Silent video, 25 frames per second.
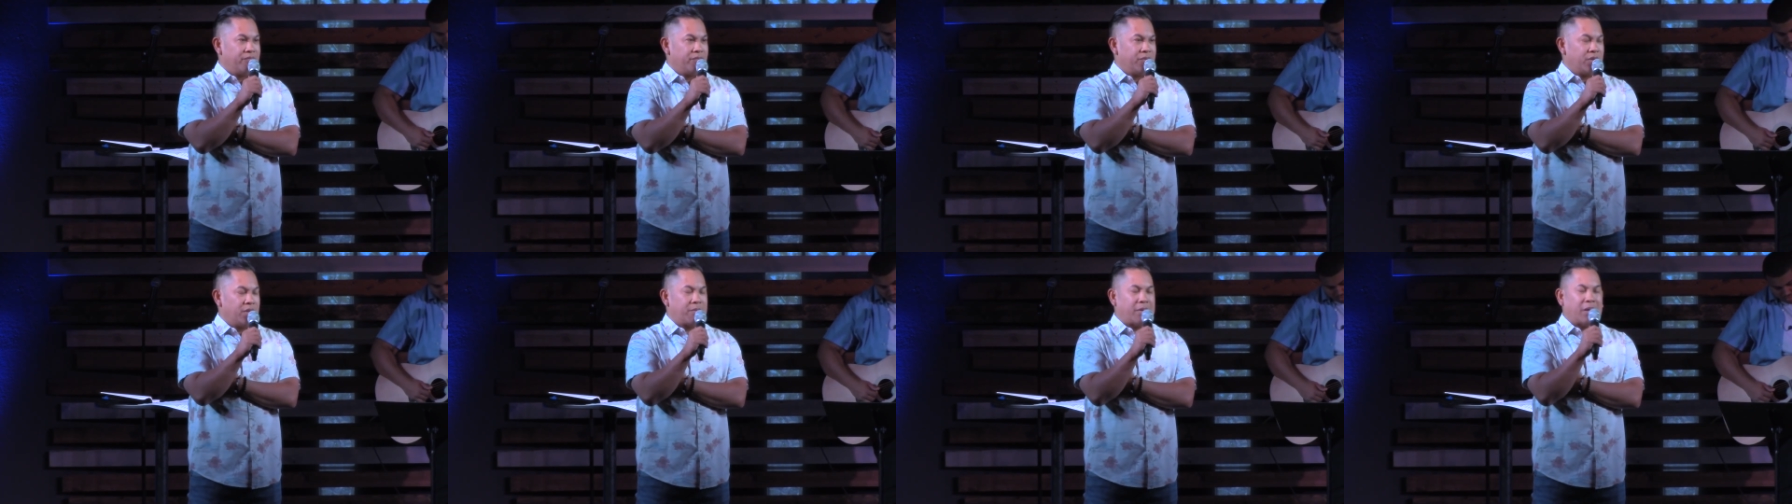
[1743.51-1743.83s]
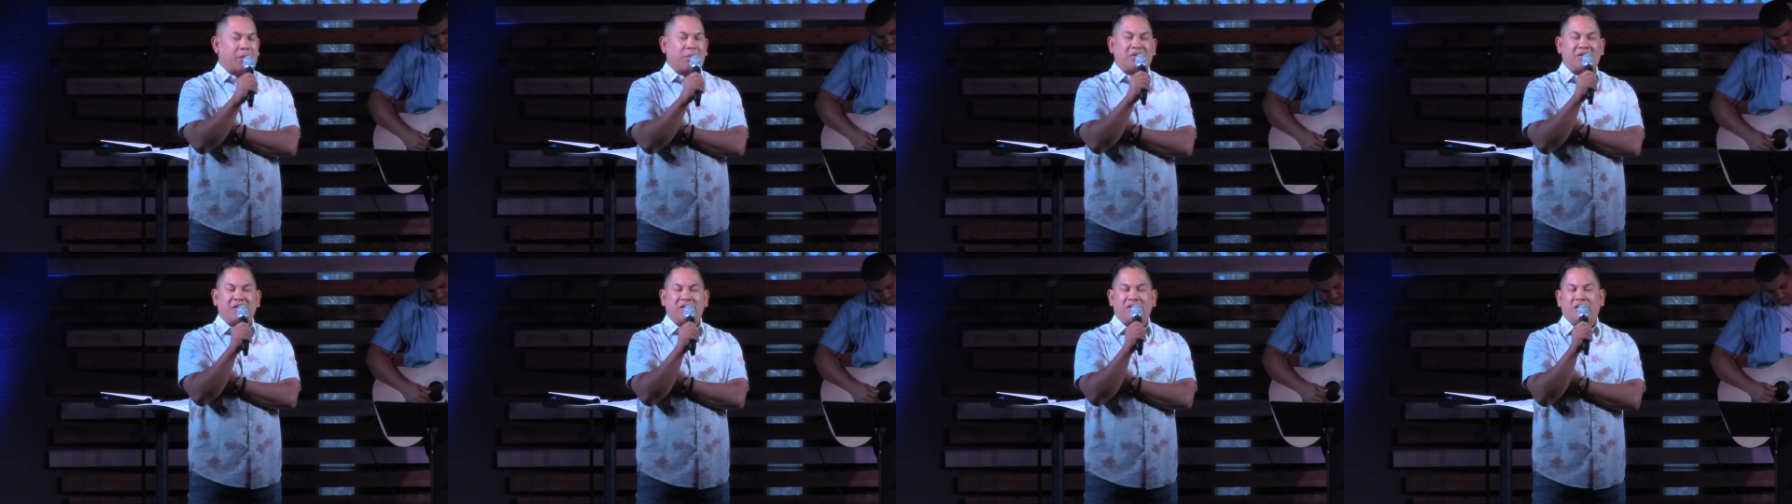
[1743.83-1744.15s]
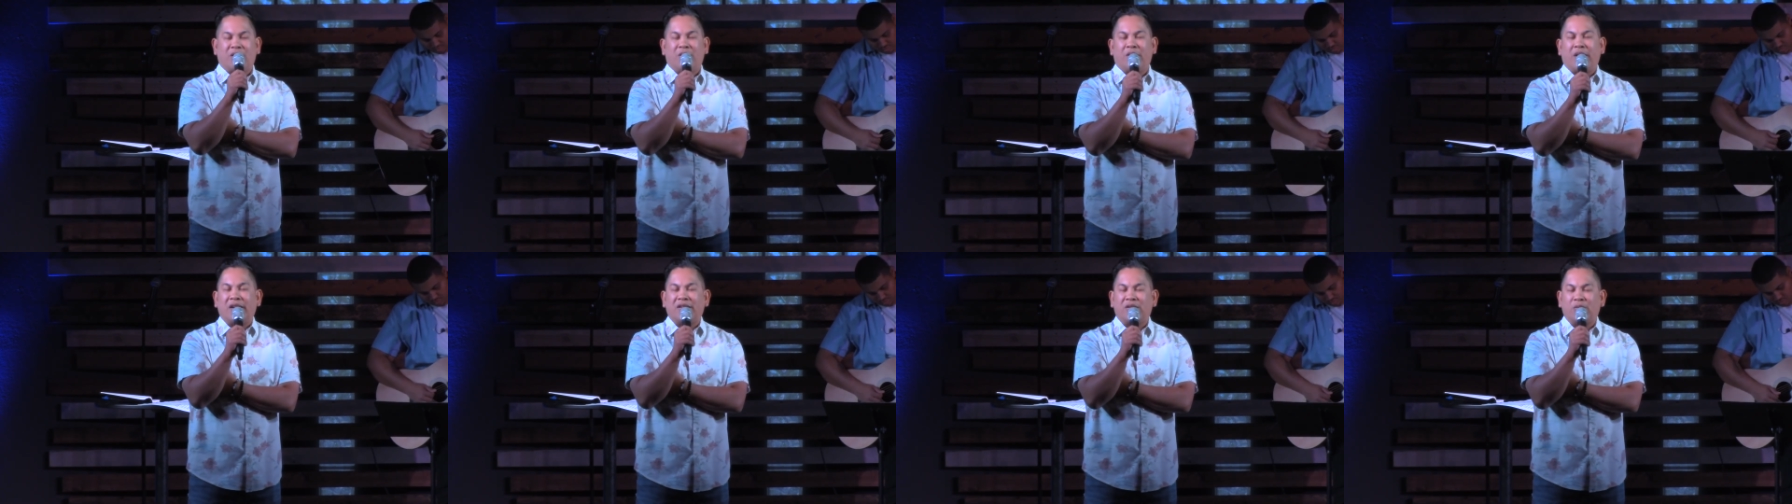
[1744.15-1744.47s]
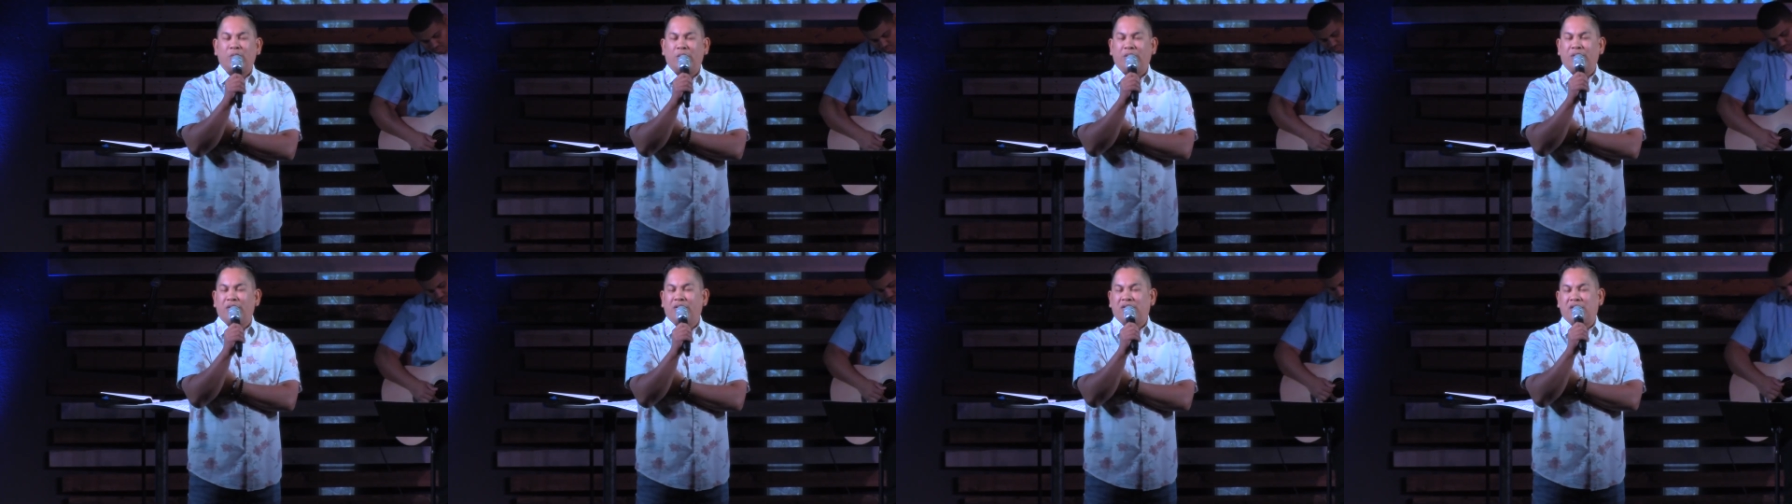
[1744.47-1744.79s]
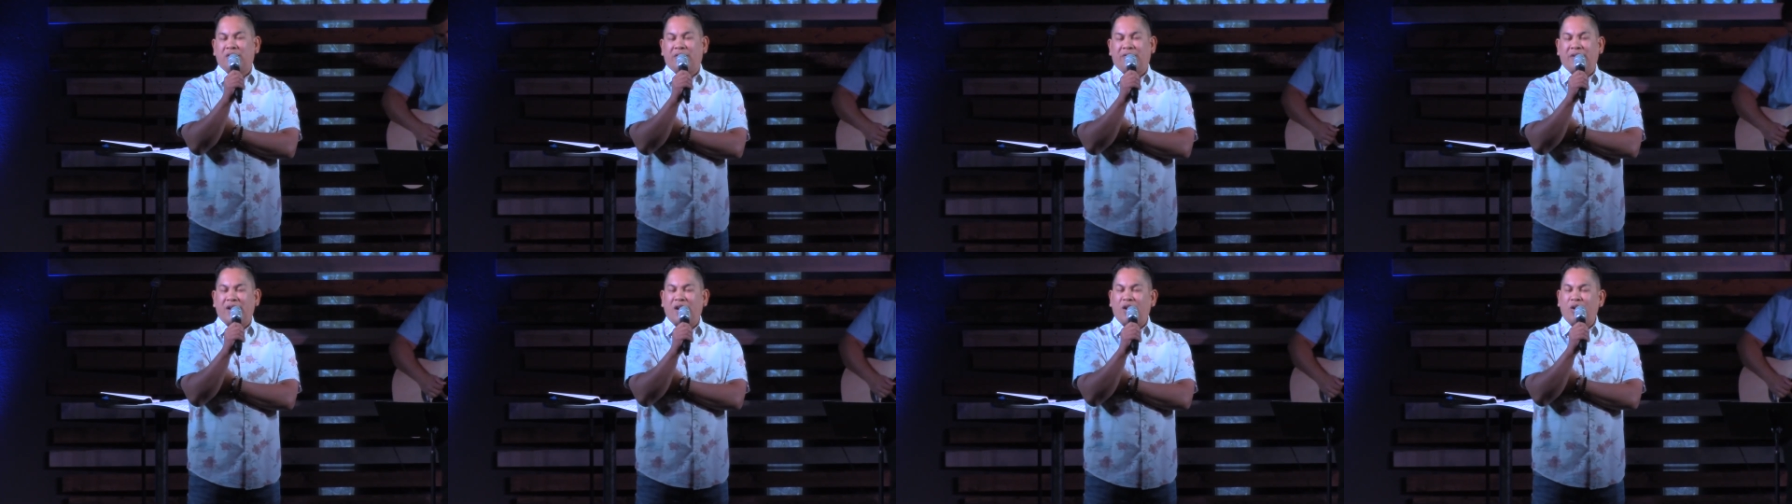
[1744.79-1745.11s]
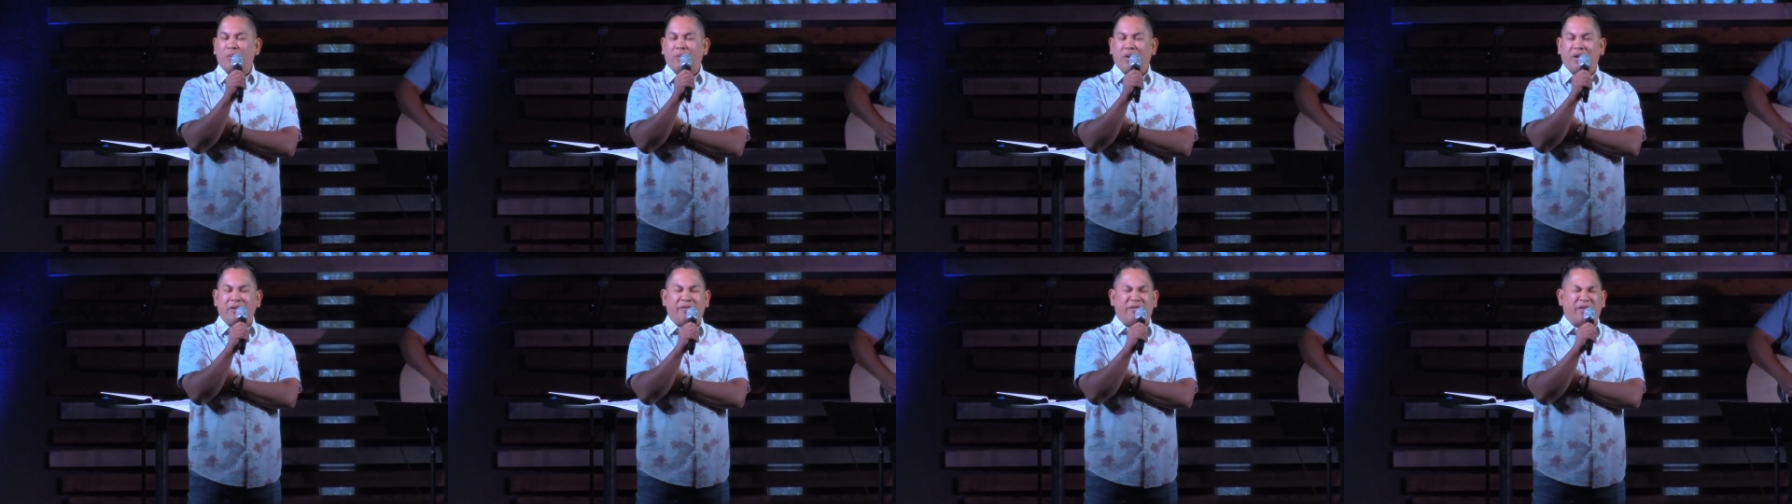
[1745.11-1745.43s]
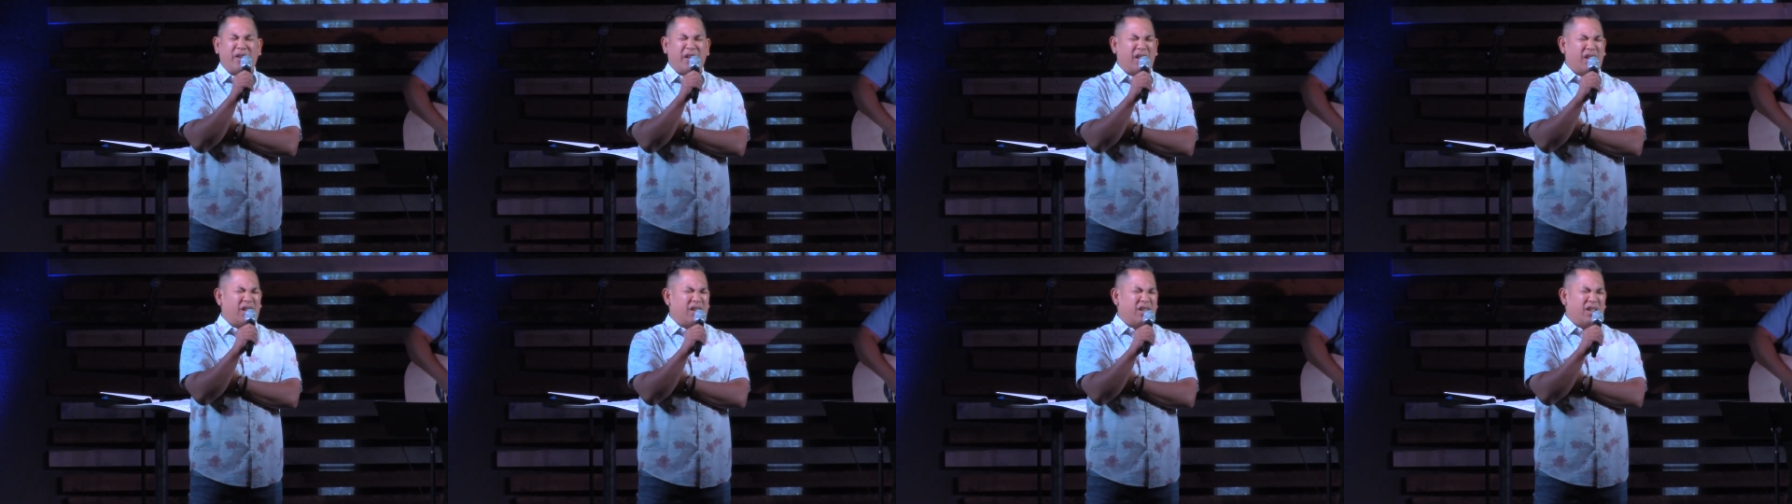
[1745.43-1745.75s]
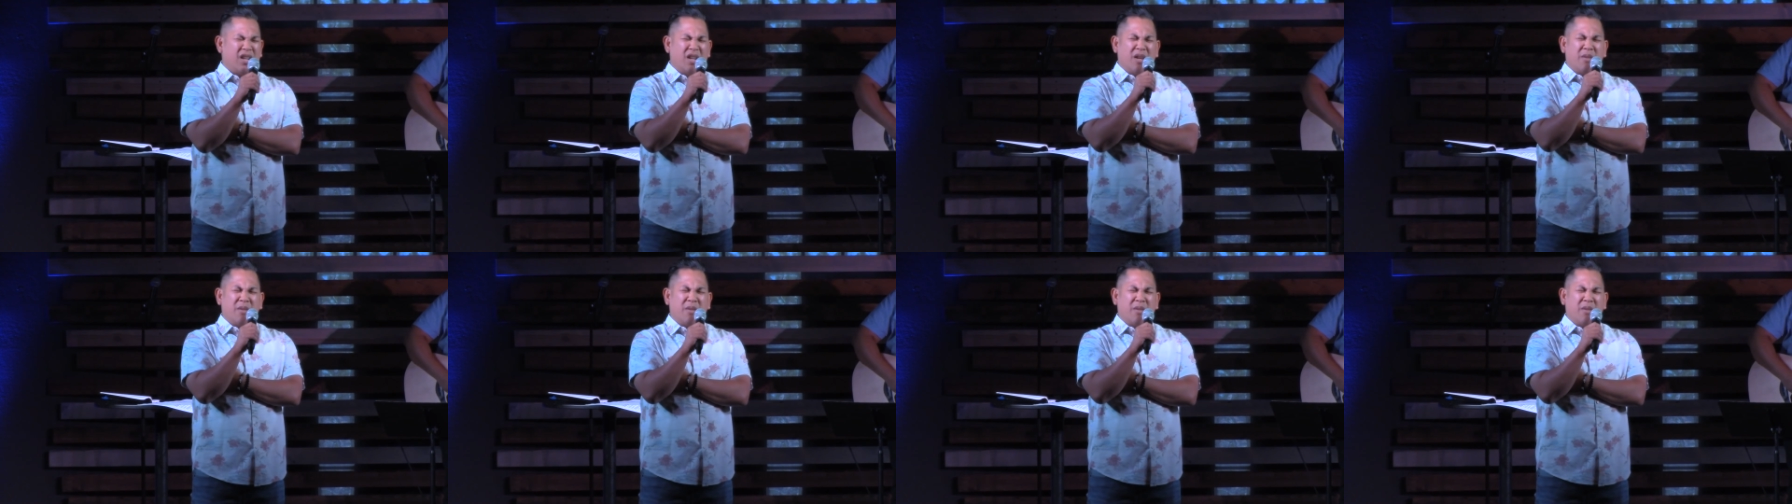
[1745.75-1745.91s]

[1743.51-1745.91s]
The Bible says the grass withers, the flower may fade,